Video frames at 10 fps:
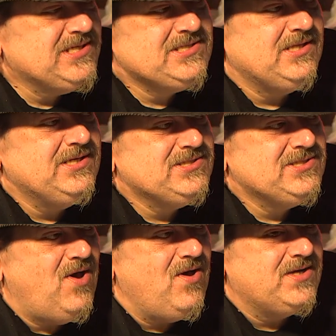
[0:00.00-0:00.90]
Cicely's
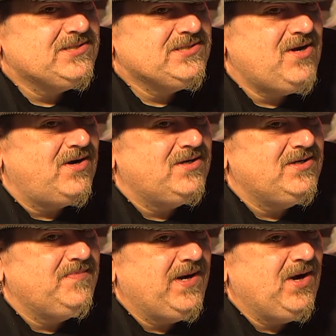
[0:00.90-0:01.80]
song has
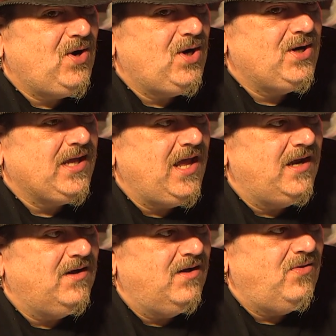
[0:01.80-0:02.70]
started to be heard
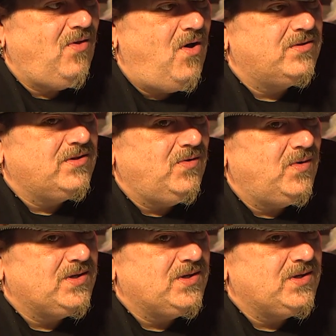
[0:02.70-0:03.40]
again along the Loyalsock